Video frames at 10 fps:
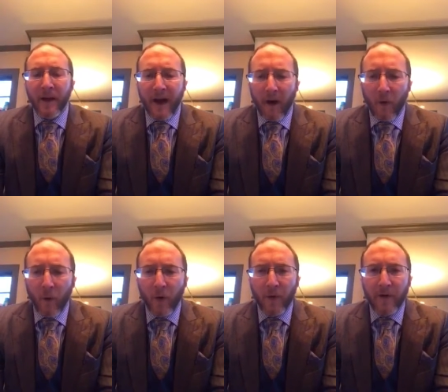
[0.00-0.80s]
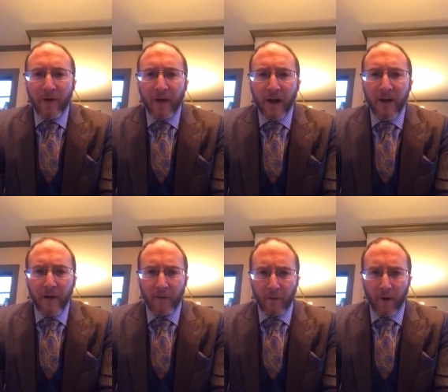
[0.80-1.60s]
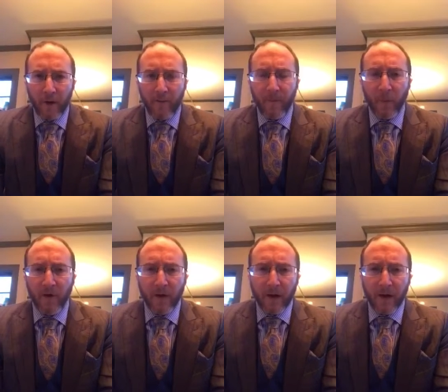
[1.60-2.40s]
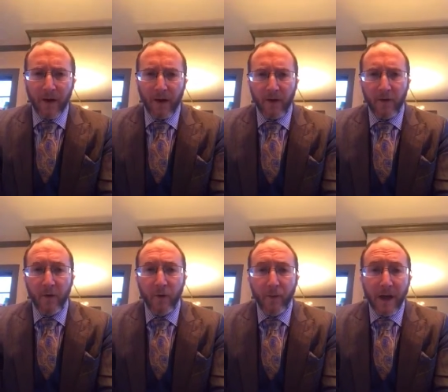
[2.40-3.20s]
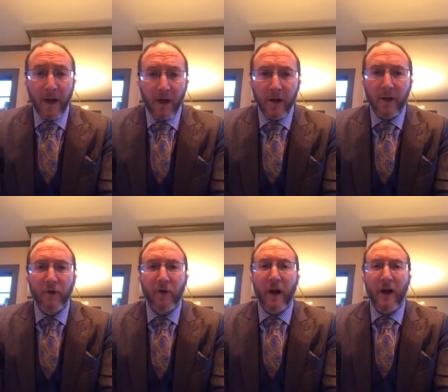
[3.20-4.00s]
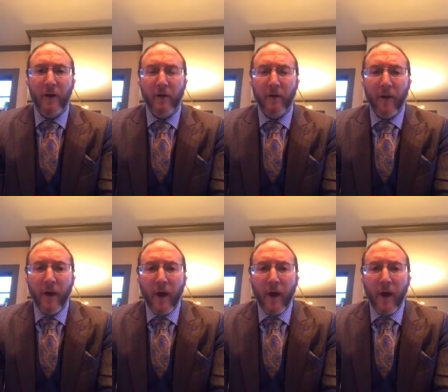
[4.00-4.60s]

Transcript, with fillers: Now, when we studied this drug, we studied it in two big clinical trials.